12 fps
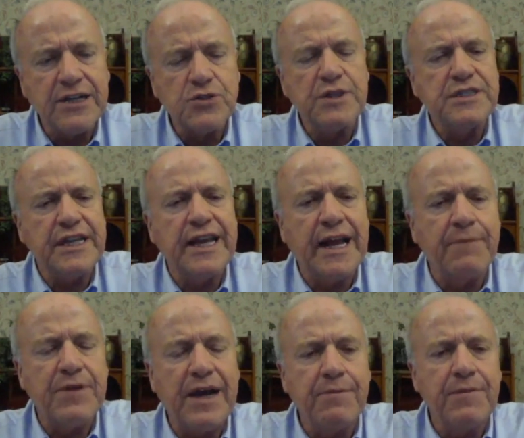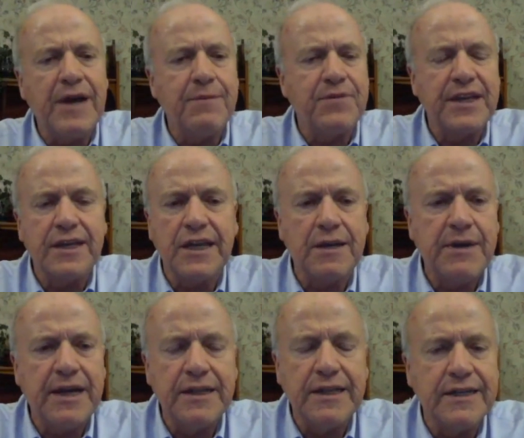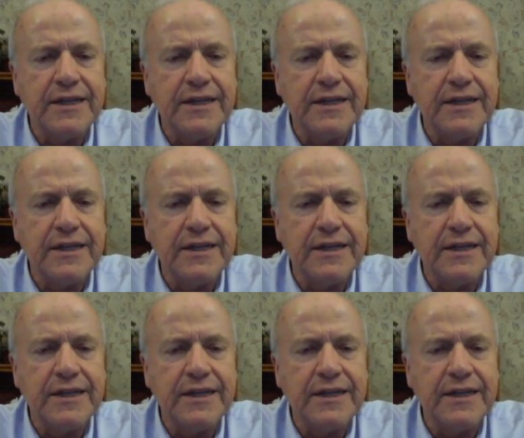Because once again, I'm I'm thinking about